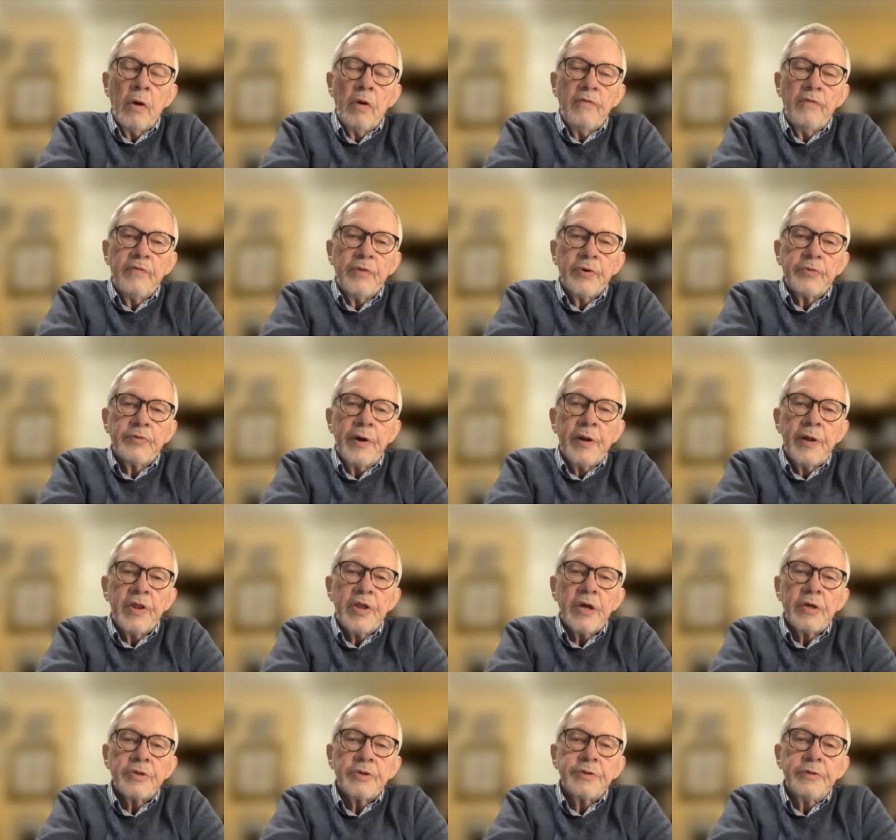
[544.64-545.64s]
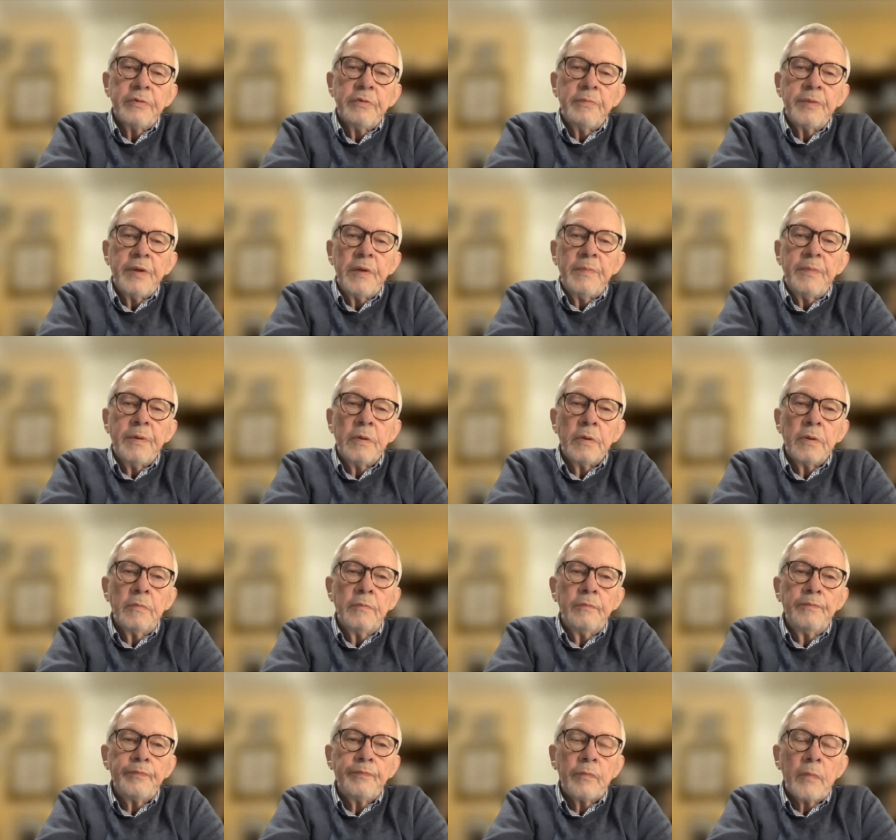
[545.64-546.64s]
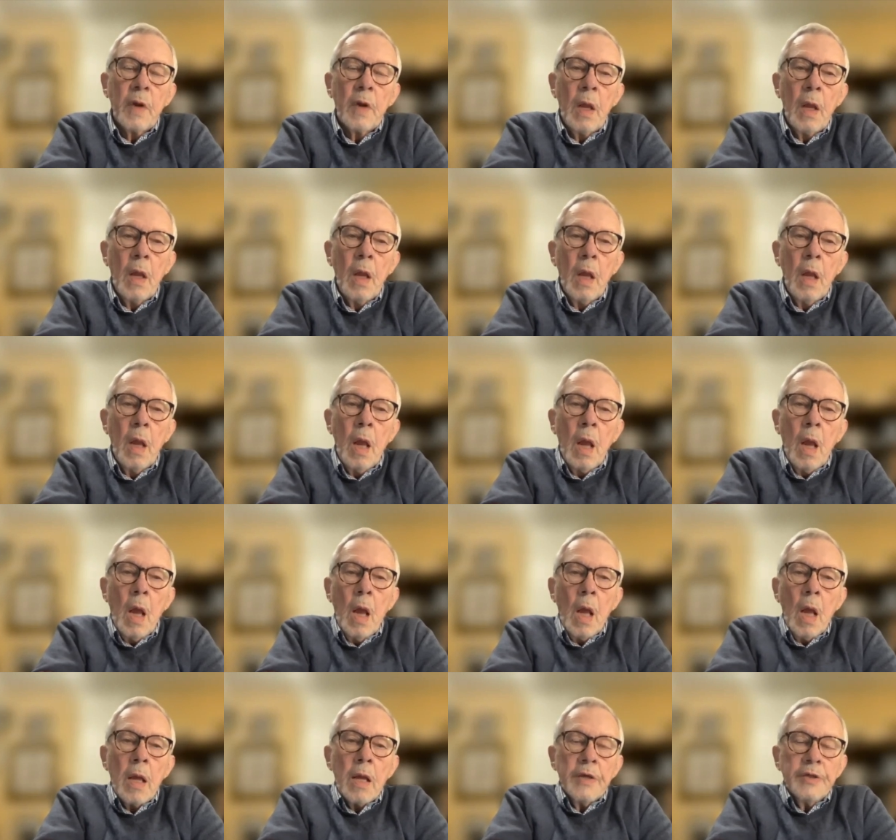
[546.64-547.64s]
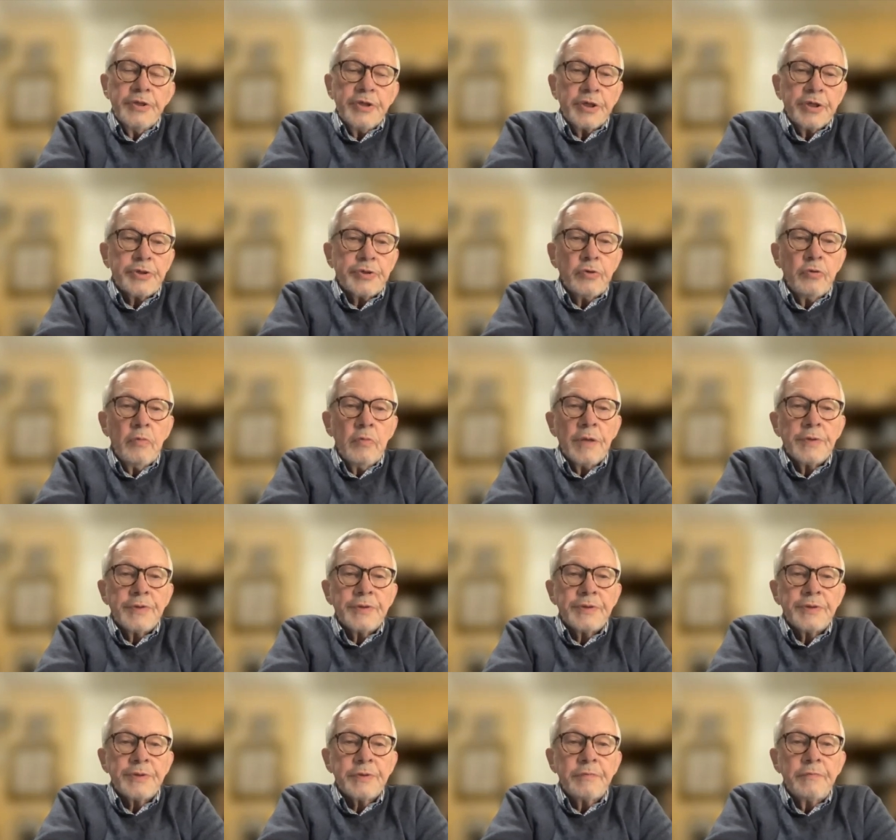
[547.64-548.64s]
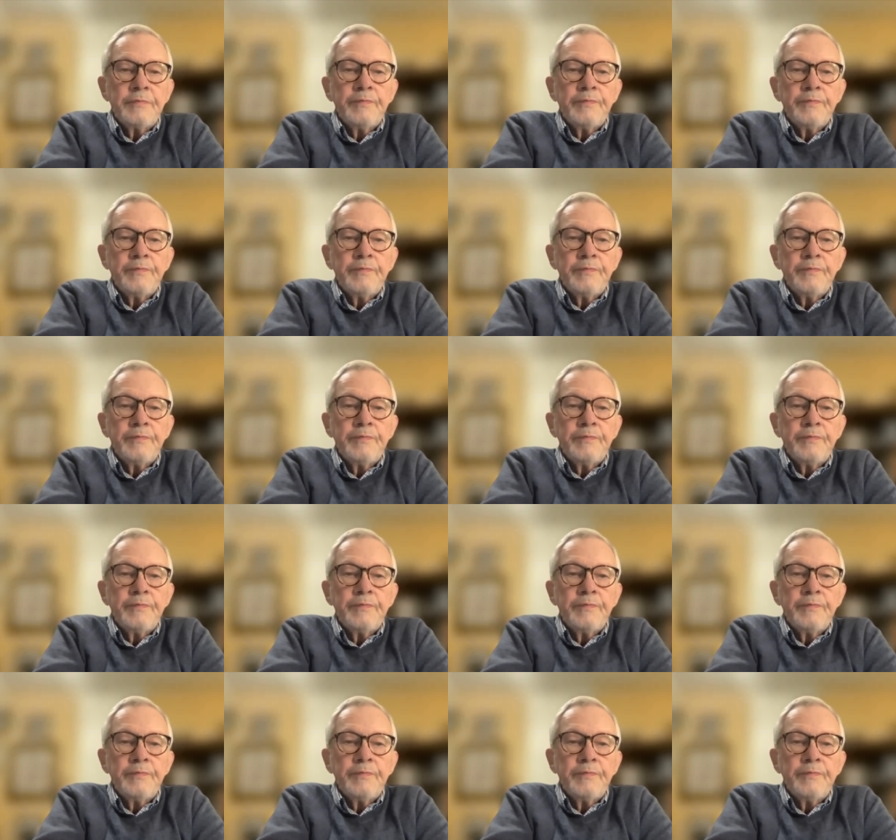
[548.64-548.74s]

over 20,000 people in just two months.